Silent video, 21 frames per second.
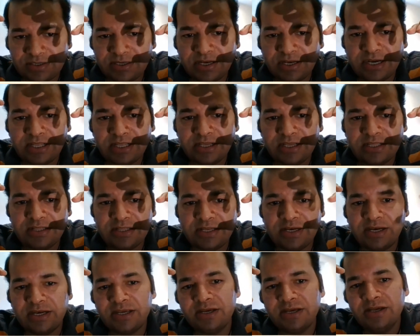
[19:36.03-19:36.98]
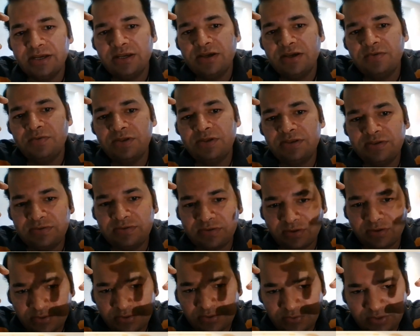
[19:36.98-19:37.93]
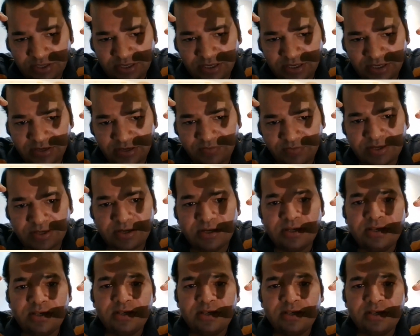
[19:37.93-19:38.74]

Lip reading: getting in the data, which is also in hardware.